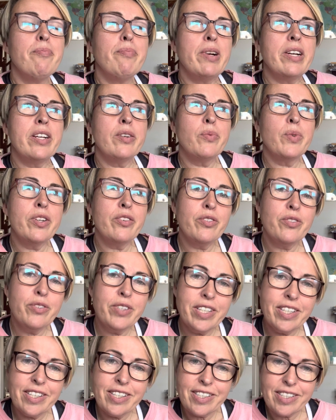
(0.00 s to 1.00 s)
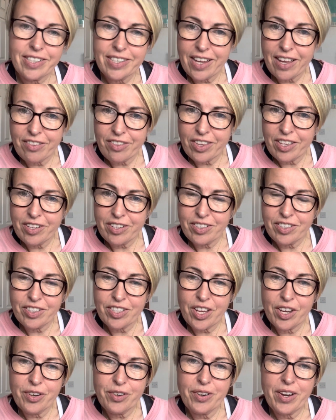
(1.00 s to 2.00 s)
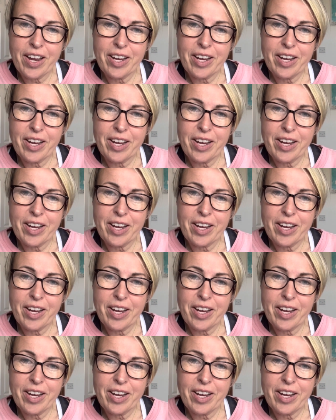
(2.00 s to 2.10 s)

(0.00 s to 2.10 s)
But we're all in it together. So